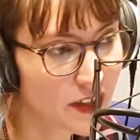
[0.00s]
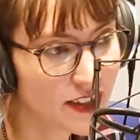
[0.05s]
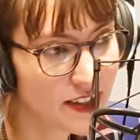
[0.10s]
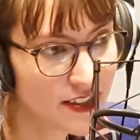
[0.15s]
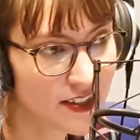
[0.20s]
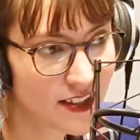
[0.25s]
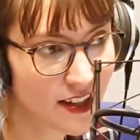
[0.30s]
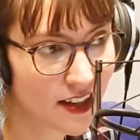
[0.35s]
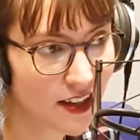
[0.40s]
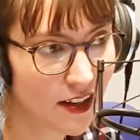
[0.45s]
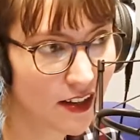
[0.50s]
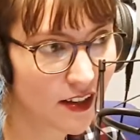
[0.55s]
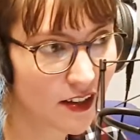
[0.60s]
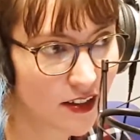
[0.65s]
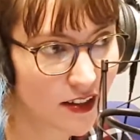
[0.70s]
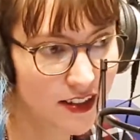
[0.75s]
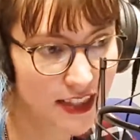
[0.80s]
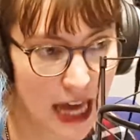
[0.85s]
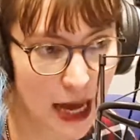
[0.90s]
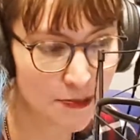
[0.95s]
is
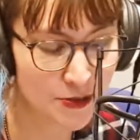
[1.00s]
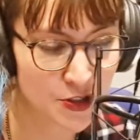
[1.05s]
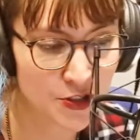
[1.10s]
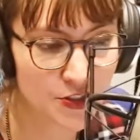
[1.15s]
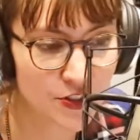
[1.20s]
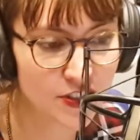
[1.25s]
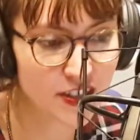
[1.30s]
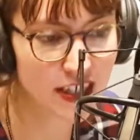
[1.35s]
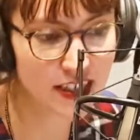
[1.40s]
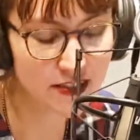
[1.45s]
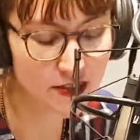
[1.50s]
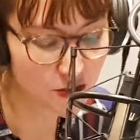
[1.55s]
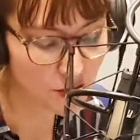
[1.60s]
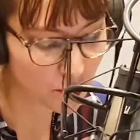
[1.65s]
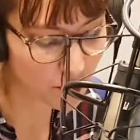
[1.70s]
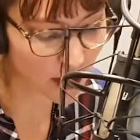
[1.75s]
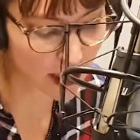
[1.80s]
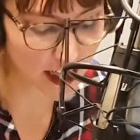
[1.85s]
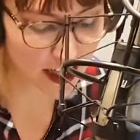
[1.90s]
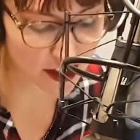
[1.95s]
uh, captured and so he